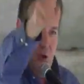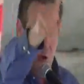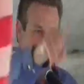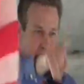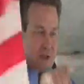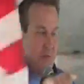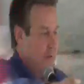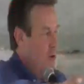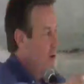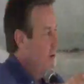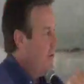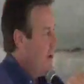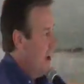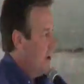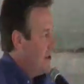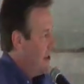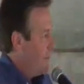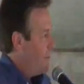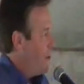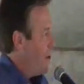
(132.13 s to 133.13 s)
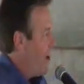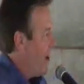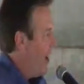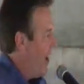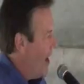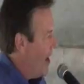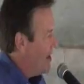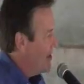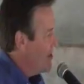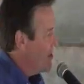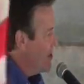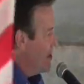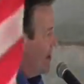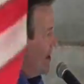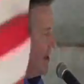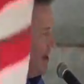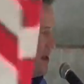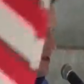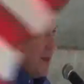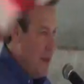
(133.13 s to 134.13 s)
Those of you who have held up your hands,
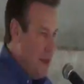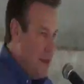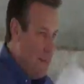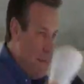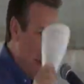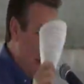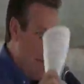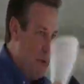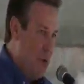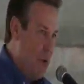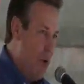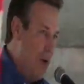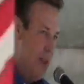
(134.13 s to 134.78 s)
then the people